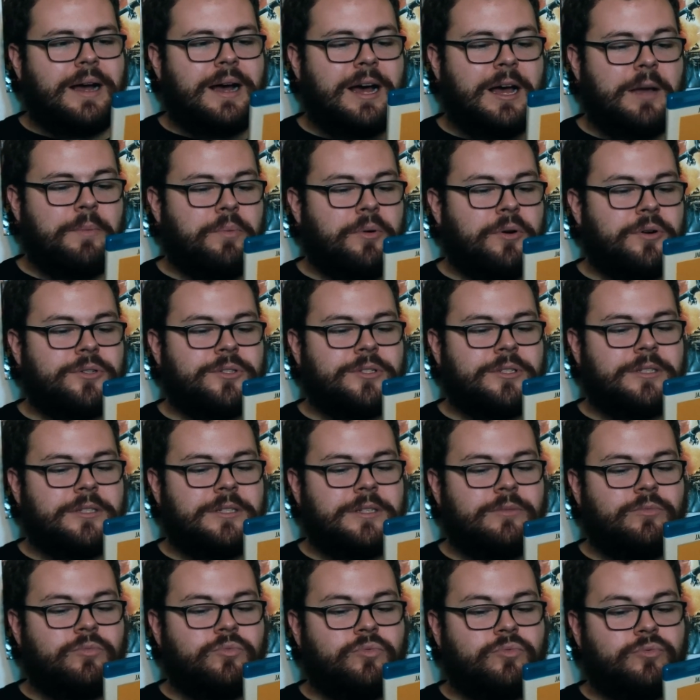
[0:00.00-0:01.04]
I
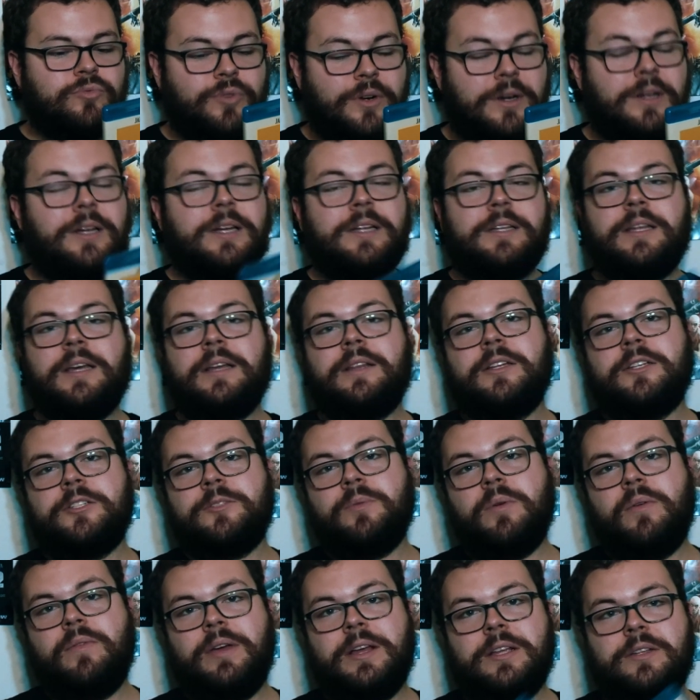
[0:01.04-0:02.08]
personally really dig
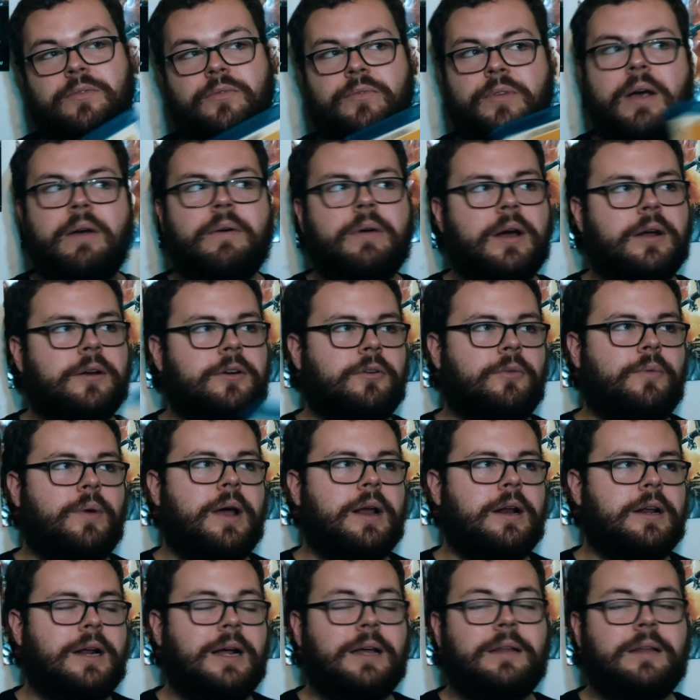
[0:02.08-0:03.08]
this movie. It's very underrated.